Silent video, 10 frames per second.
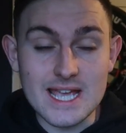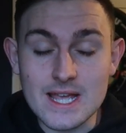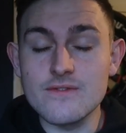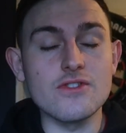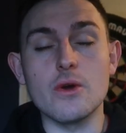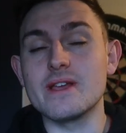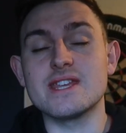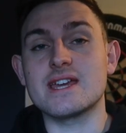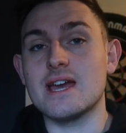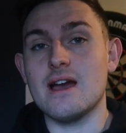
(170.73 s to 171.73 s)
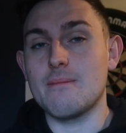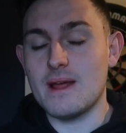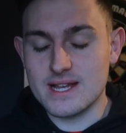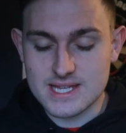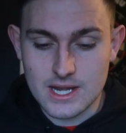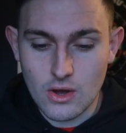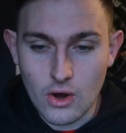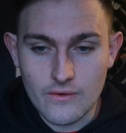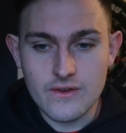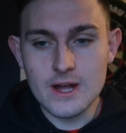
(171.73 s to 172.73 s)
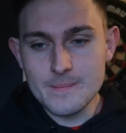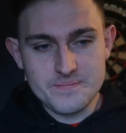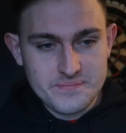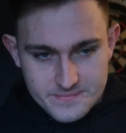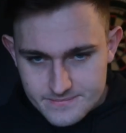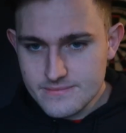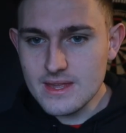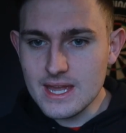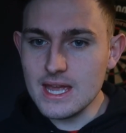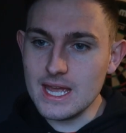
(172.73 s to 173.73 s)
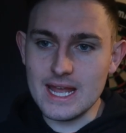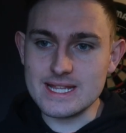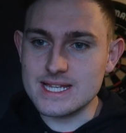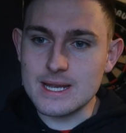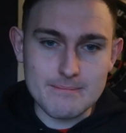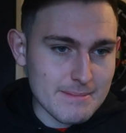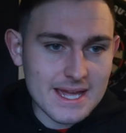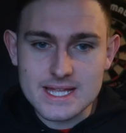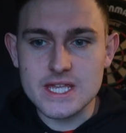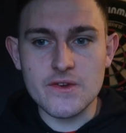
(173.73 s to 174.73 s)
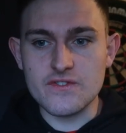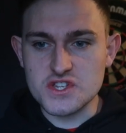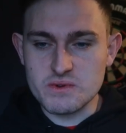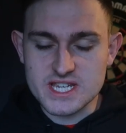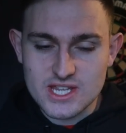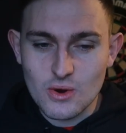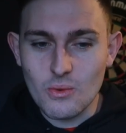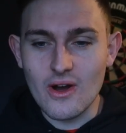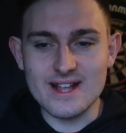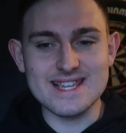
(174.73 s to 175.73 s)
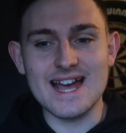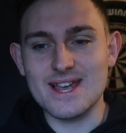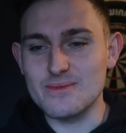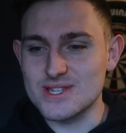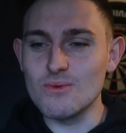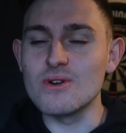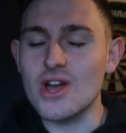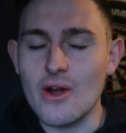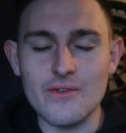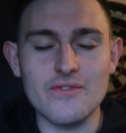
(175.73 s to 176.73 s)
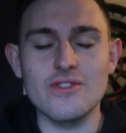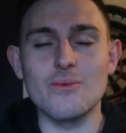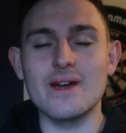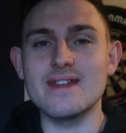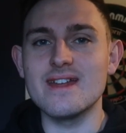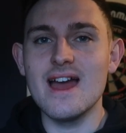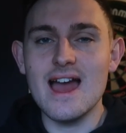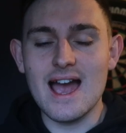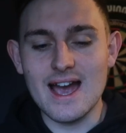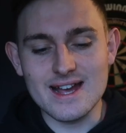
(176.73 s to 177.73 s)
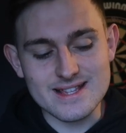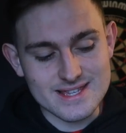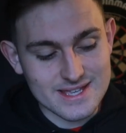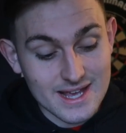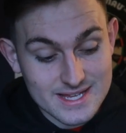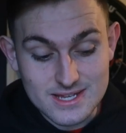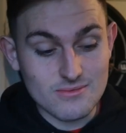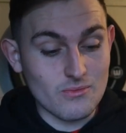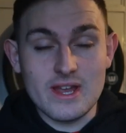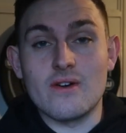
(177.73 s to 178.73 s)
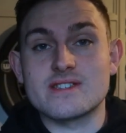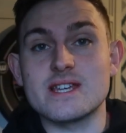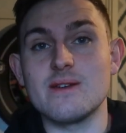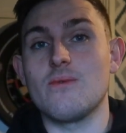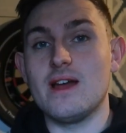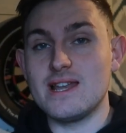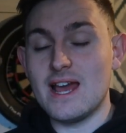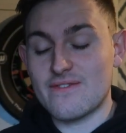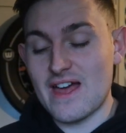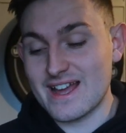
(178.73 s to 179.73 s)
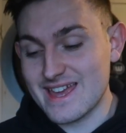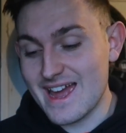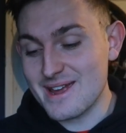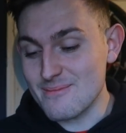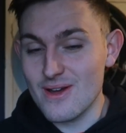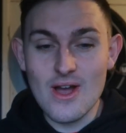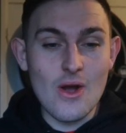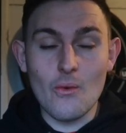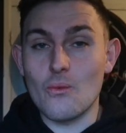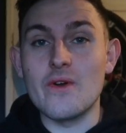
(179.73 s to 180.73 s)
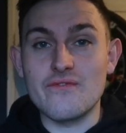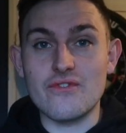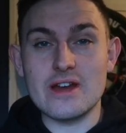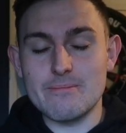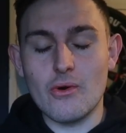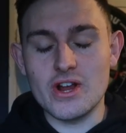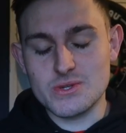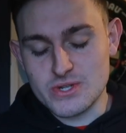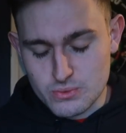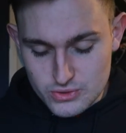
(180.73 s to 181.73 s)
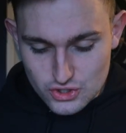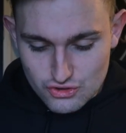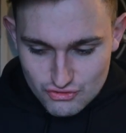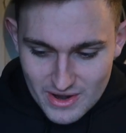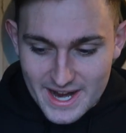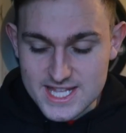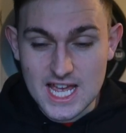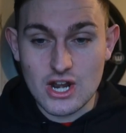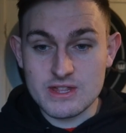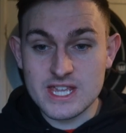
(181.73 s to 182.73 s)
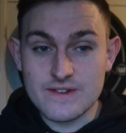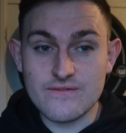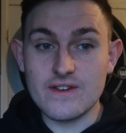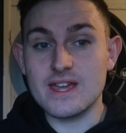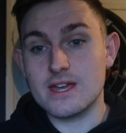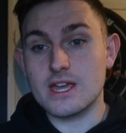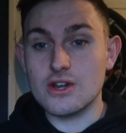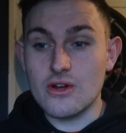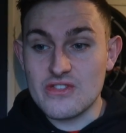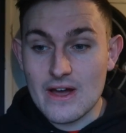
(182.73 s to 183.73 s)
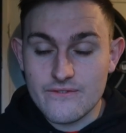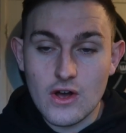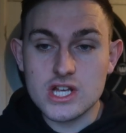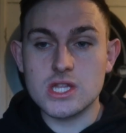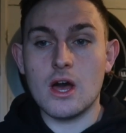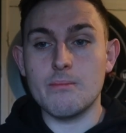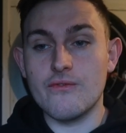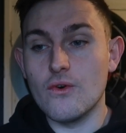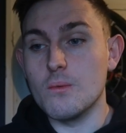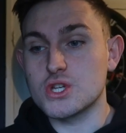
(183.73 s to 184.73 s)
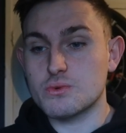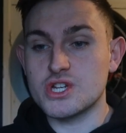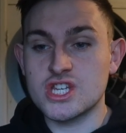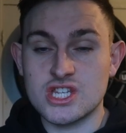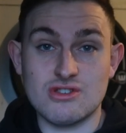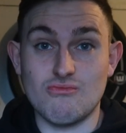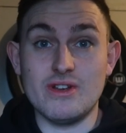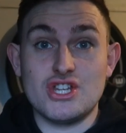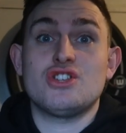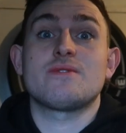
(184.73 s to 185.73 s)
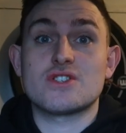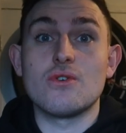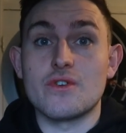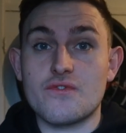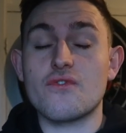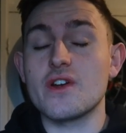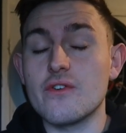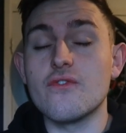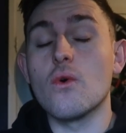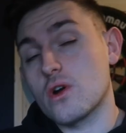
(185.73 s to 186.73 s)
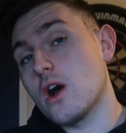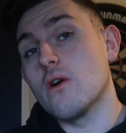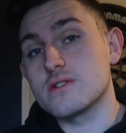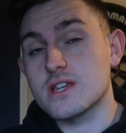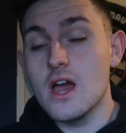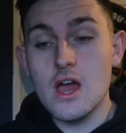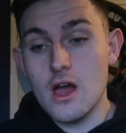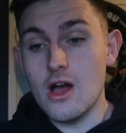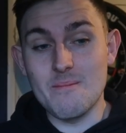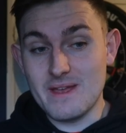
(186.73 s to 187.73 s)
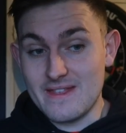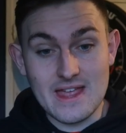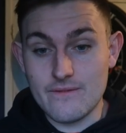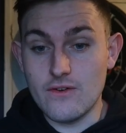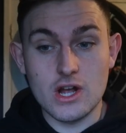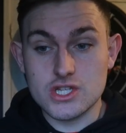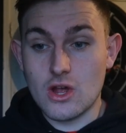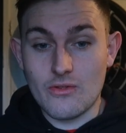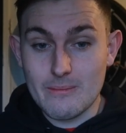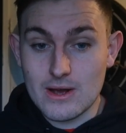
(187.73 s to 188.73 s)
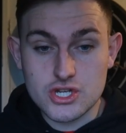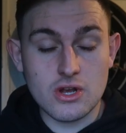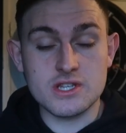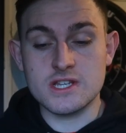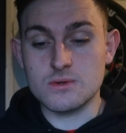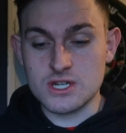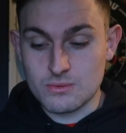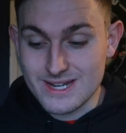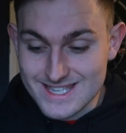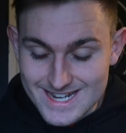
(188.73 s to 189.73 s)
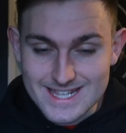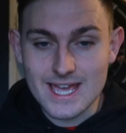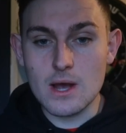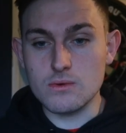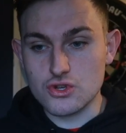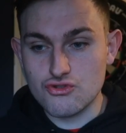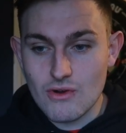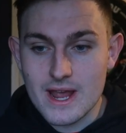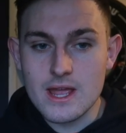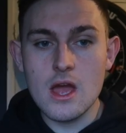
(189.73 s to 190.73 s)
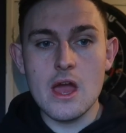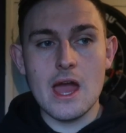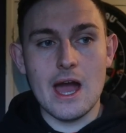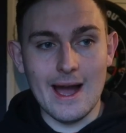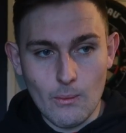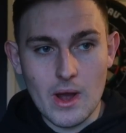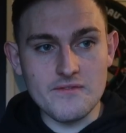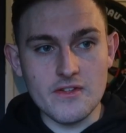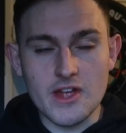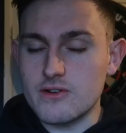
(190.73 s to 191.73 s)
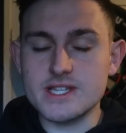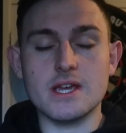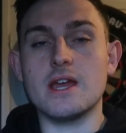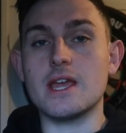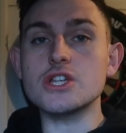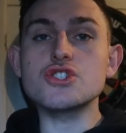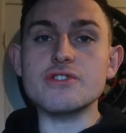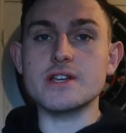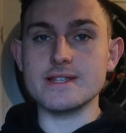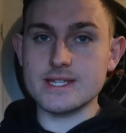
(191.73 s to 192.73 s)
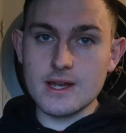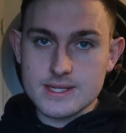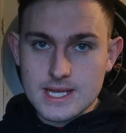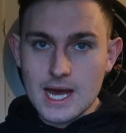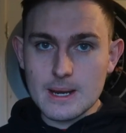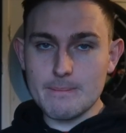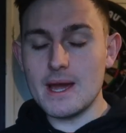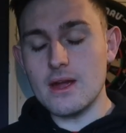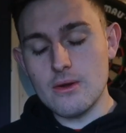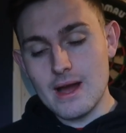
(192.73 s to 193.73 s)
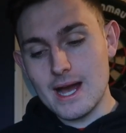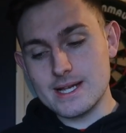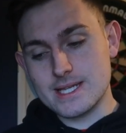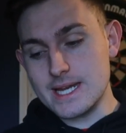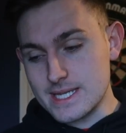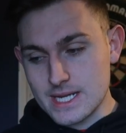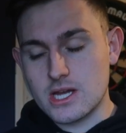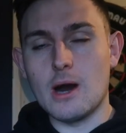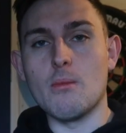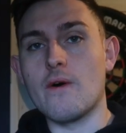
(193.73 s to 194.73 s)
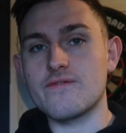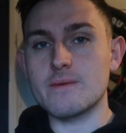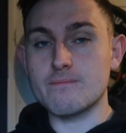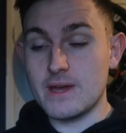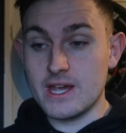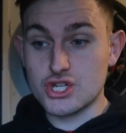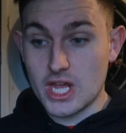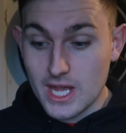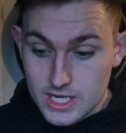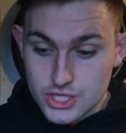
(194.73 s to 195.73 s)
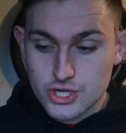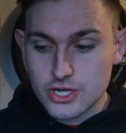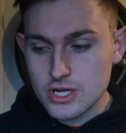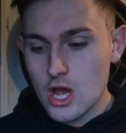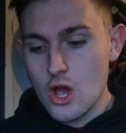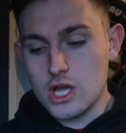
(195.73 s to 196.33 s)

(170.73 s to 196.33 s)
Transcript: Even though we did get a player sent off, it didn't make a difference. We still were attacking, we still were going for the win. And yes, we obviously left that game with 3 points, which was great. I did think, you know, that first half performance, we should have scored 3 or 4 goals in that first half. The amount of chances which we did get was great. However, there is an injury concern to Adebayo, as he did come off the pitch injured.